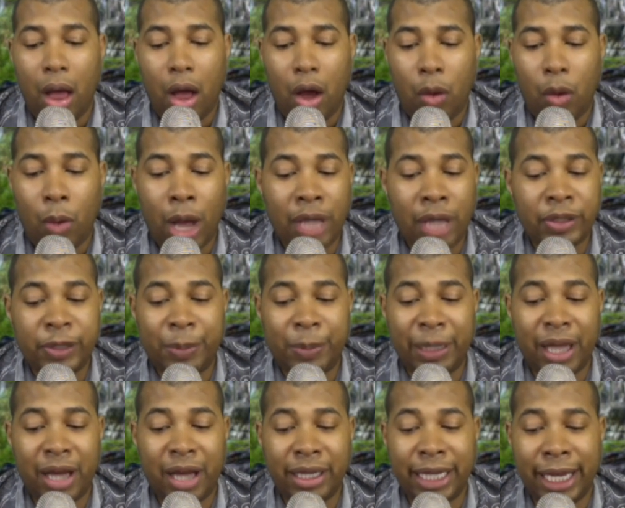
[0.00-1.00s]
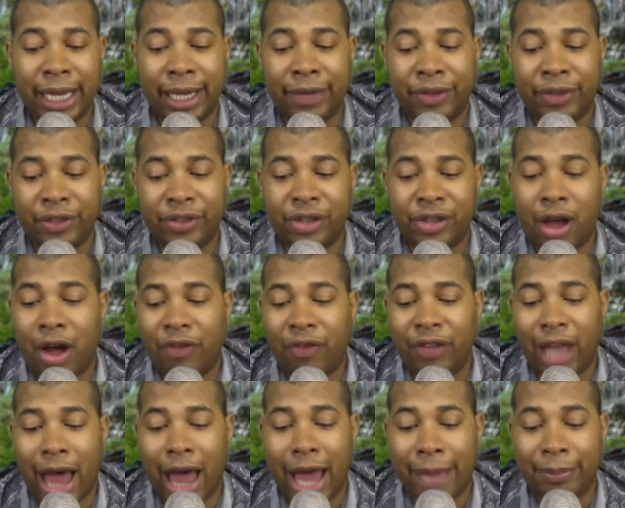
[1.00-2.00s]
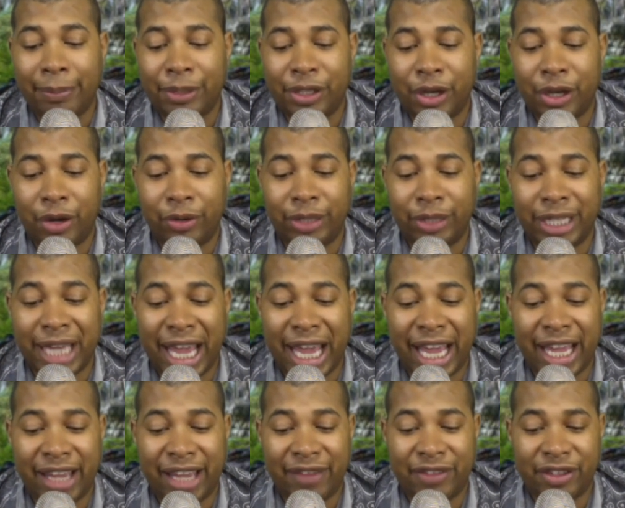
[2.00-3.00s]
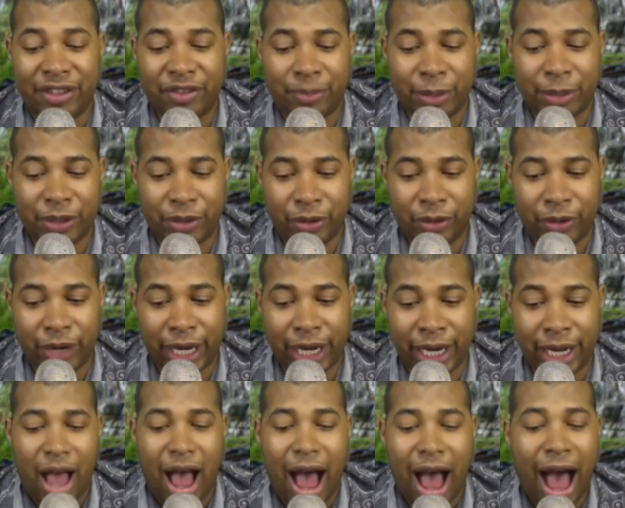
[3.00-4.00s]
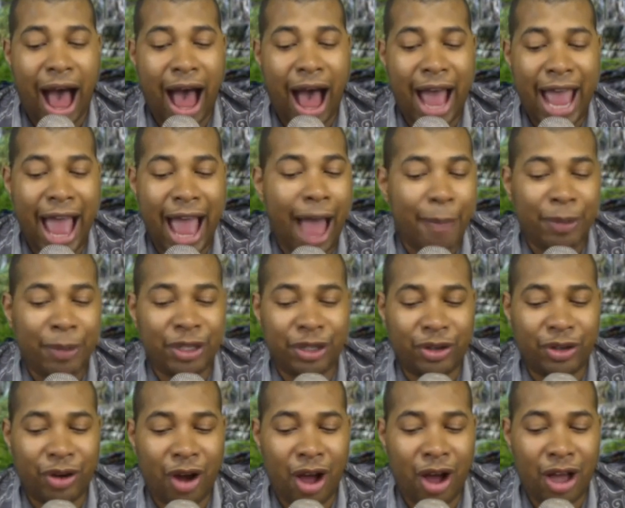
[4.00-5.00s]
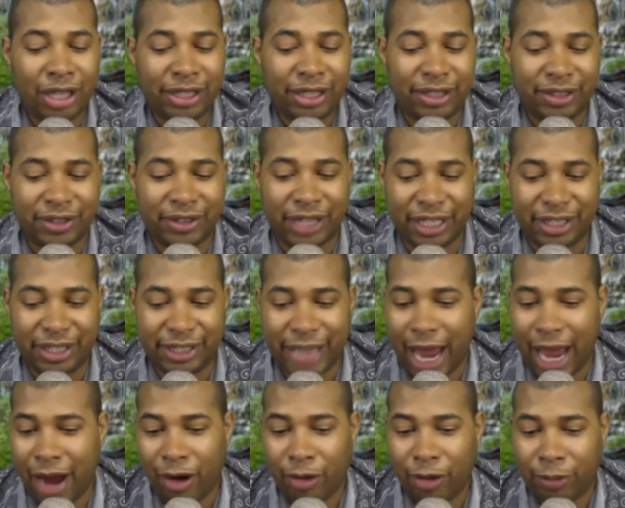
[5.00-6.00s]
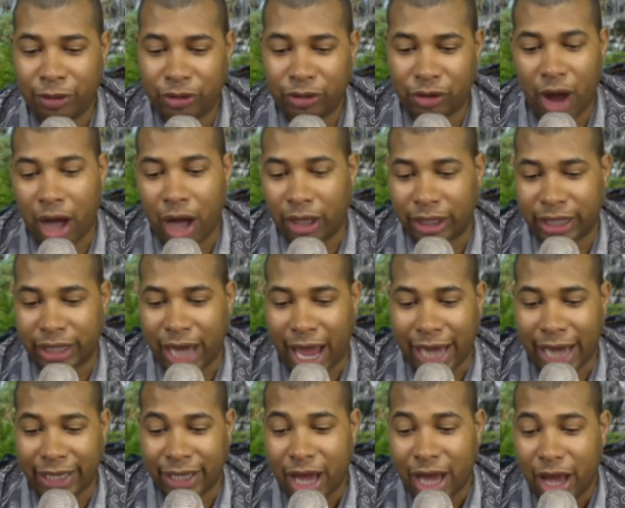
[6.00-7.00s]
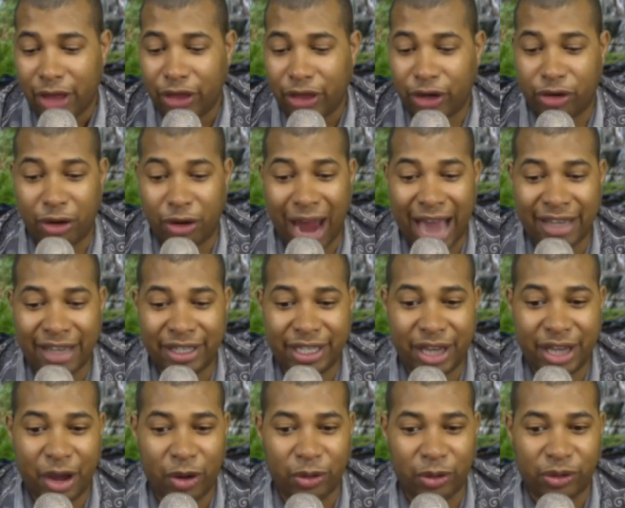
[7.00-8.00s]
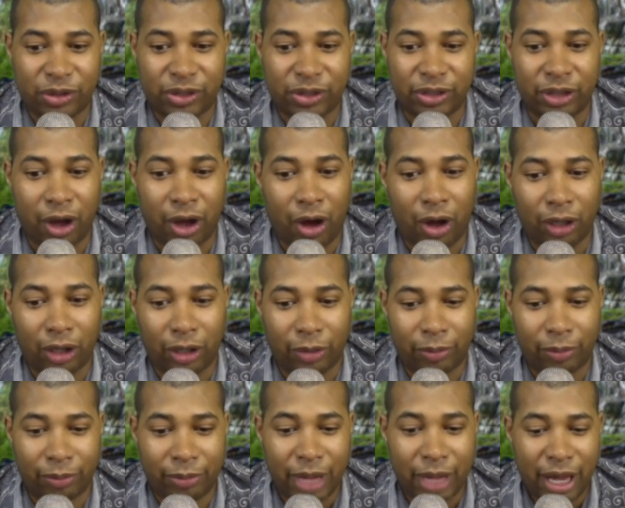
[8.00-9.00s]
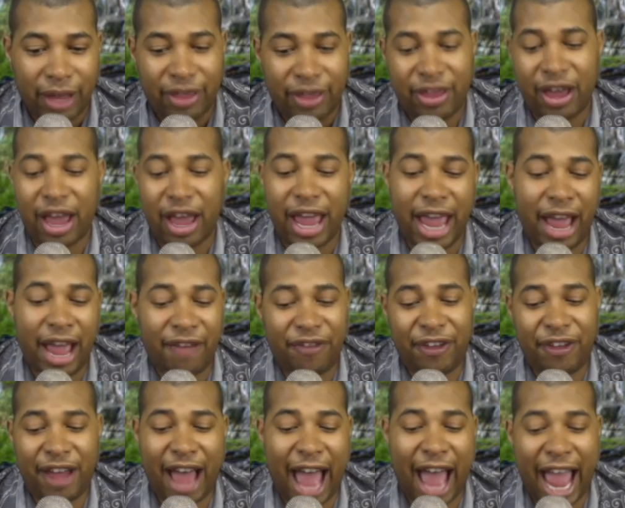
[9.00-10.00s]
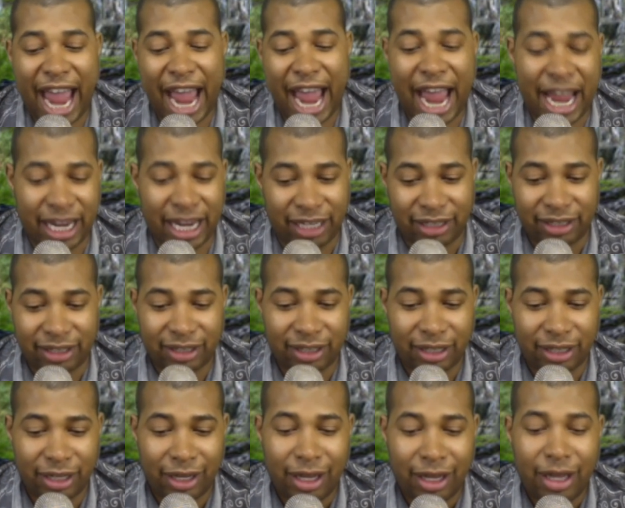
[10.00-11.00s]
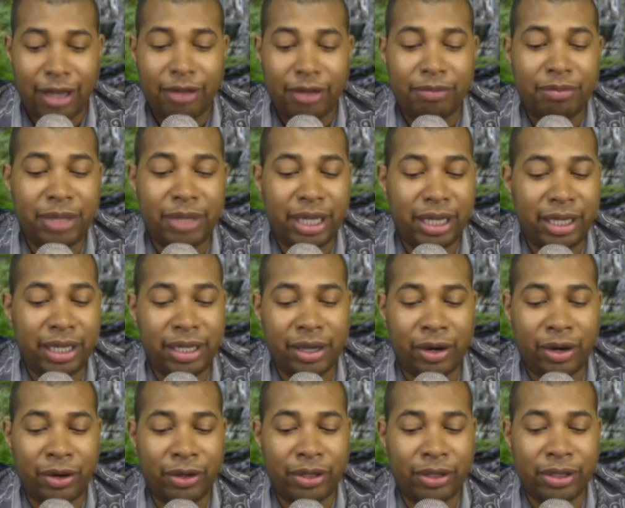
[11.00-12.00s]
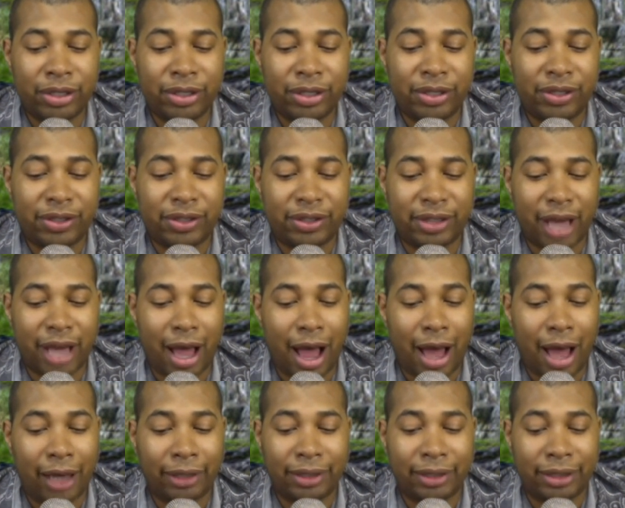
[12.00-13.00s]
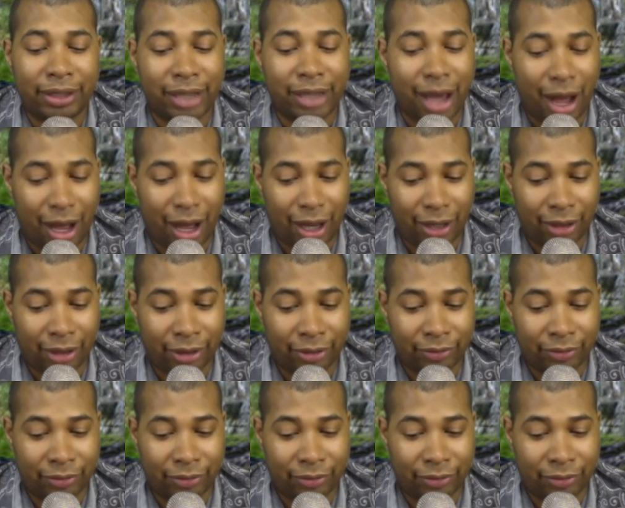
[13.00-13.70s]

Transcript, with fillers: while spelunking in the soft limestone caves of Missouri, I happened across the terrible troglodyte, the grandiose golem, the heifer I hate, mediocre Scott Young.